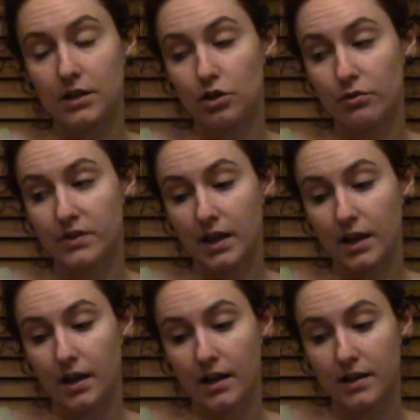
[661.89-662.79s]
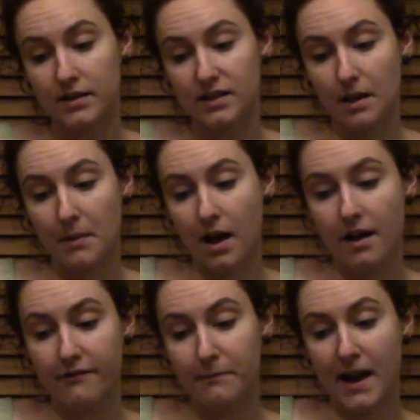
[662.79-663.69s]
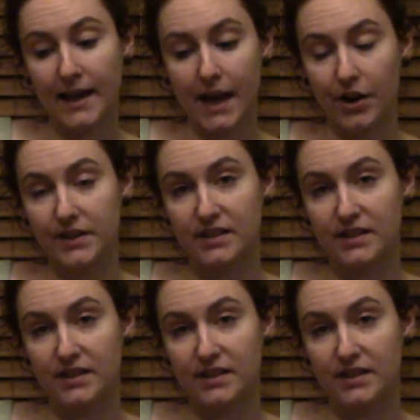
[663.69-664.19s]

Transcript: using some of my Karen